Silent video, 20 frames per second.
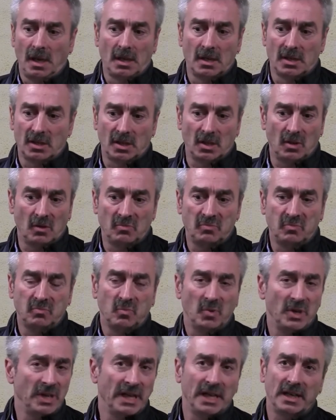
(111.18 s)
So
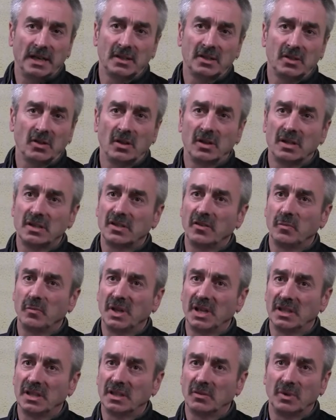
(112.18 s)
we need alternative
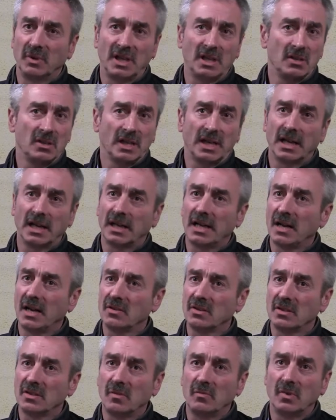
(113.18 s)
media. We need to get it
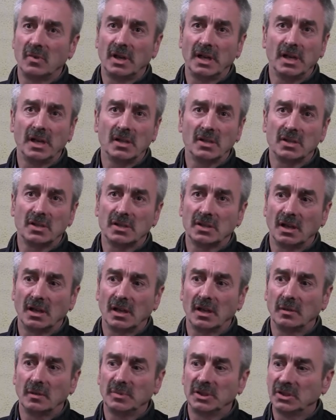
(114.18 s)
out somewhere else,
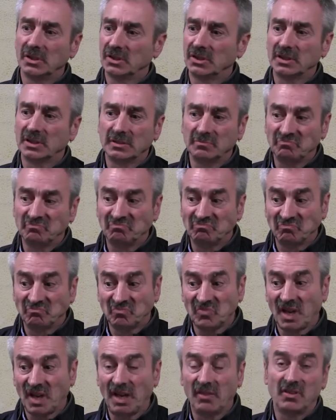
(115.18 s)
because
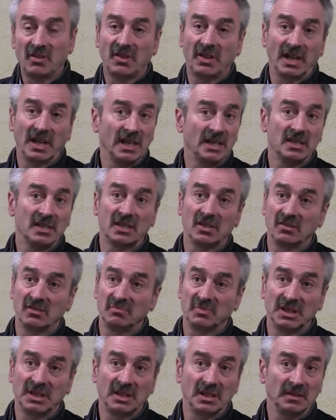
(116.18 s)
everything is, I
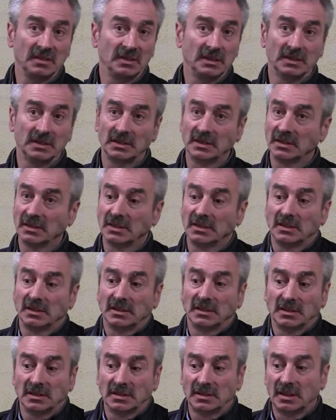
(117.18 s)
mean,
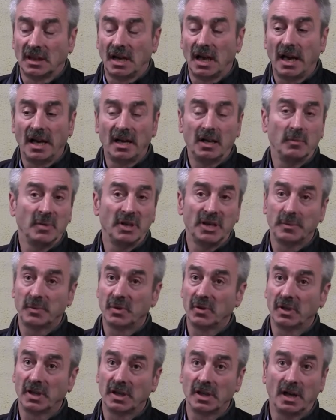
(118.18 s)
highly
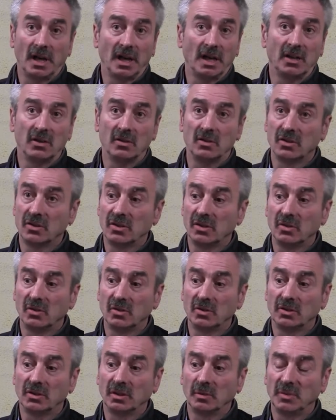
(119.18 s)
manipulated, highly
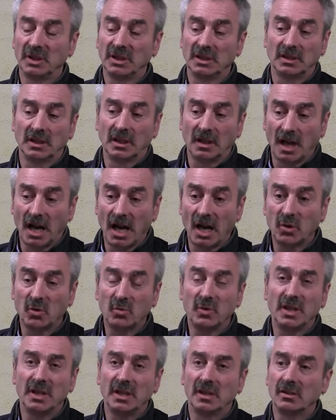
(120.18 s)
controlled. I mean, how do
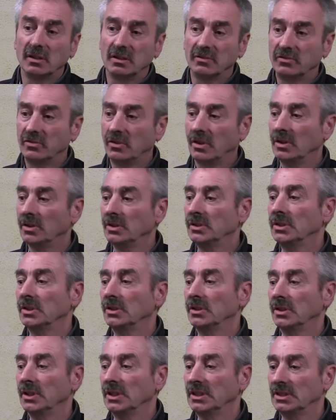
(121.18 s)
we confront
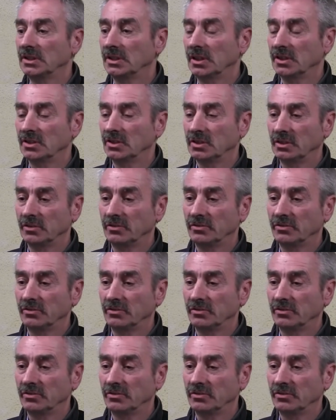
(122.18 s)
a discussion